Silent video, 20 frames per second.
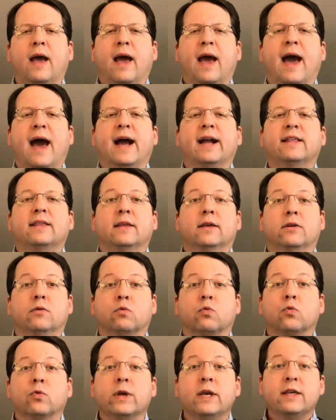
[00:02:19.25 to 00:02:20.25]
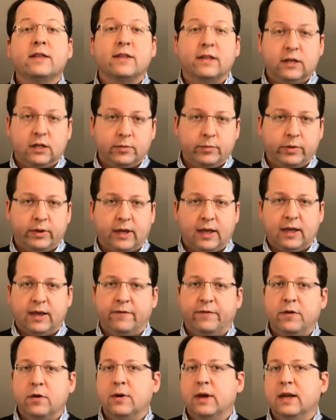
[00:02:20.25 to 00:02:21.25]
acted reasonably,
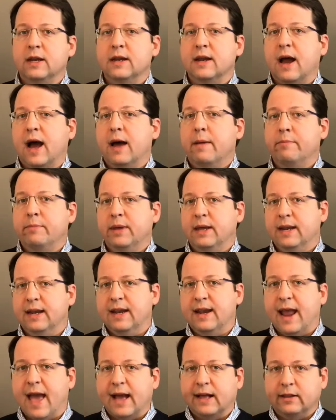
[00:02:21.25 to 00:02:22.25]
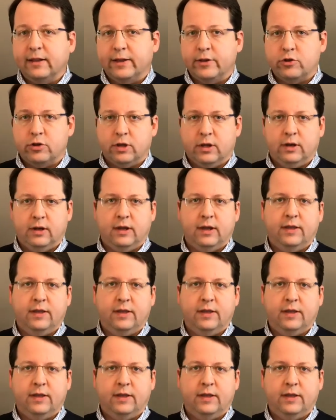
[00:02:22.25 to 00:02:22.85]
if you had not been negligent